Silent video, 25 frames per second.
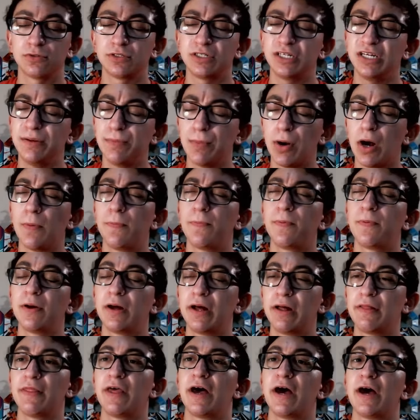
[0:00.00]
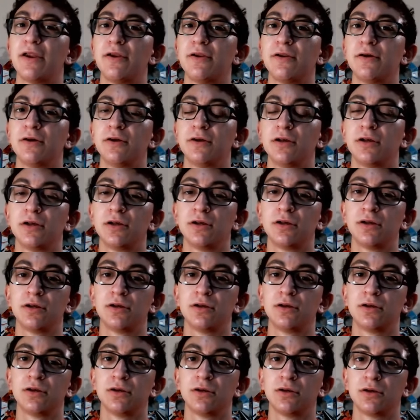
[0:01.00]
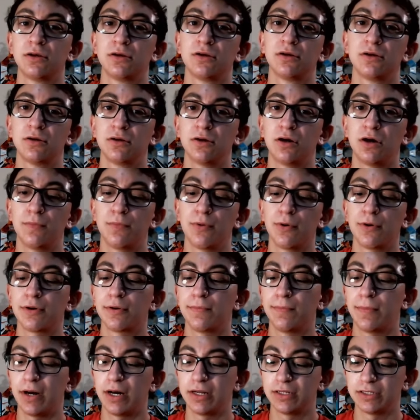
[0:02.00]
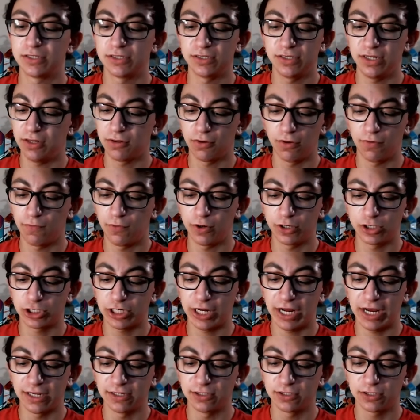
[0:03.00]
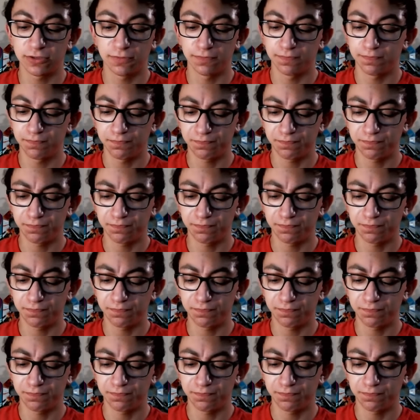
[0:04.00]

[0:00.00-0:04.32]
Team Up, and then Unbroken Bonds. Neither of which has.